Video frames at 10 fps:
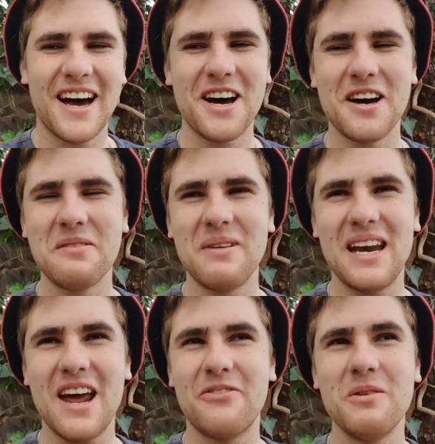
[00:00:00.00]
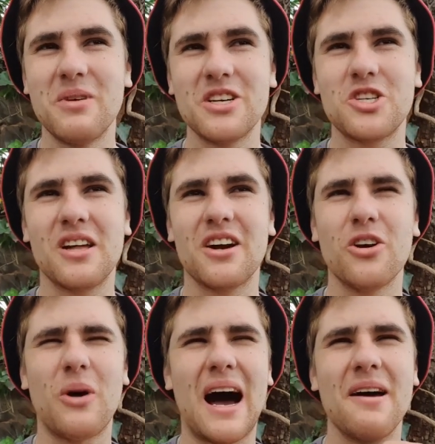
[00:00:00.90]
In every ministry I
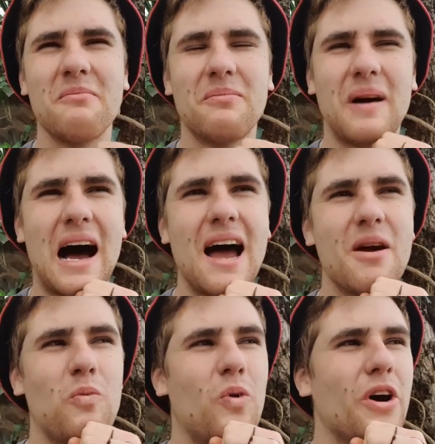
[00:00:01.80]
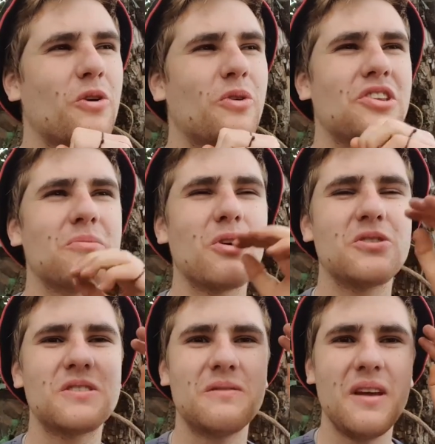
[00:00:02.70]
know, I work with the most